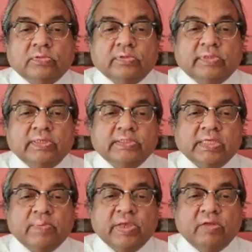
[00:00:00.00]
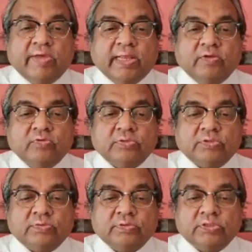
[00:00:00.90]
These ml
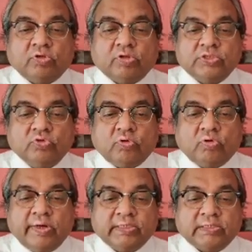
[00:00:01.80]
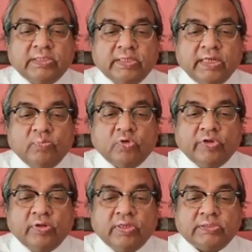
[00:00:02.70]
values, this is also called as Thiele
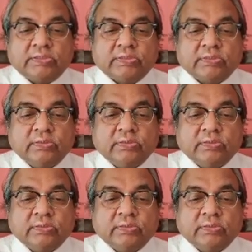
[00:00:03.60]
modulus.